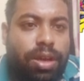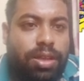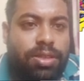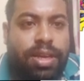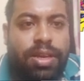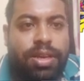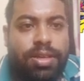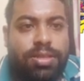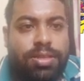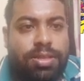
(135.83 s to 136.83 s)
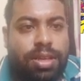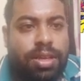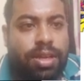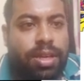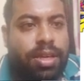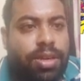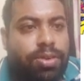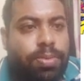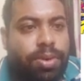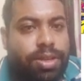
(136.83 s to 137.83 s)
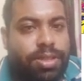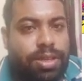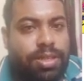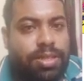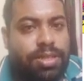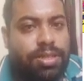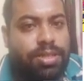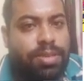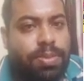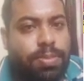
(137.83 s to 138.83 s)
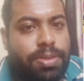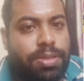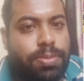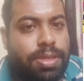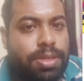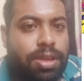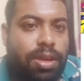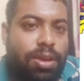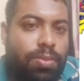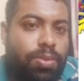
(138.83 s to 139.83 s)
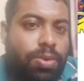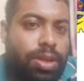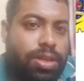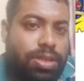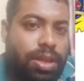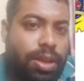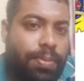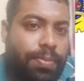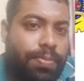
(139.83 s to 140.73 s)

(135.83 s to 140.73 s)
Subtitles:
hazard analysis and critical control points HACCP principles more easily.